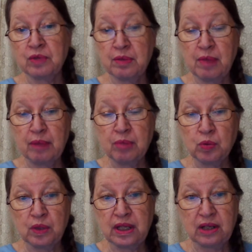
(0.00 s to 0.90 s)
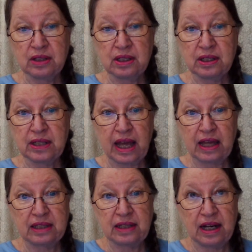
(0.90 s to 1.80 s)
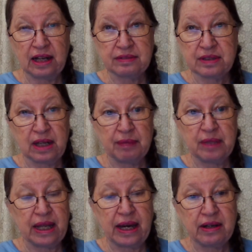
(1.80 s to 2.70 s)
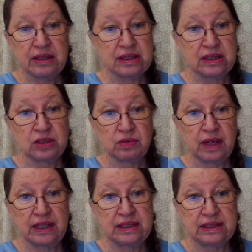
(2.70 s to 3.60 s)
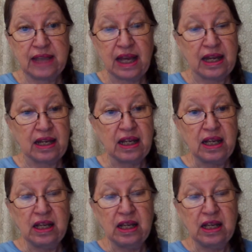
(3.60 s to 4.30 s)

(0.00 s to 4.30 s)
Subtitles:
Remember what Kamala Harris has already said.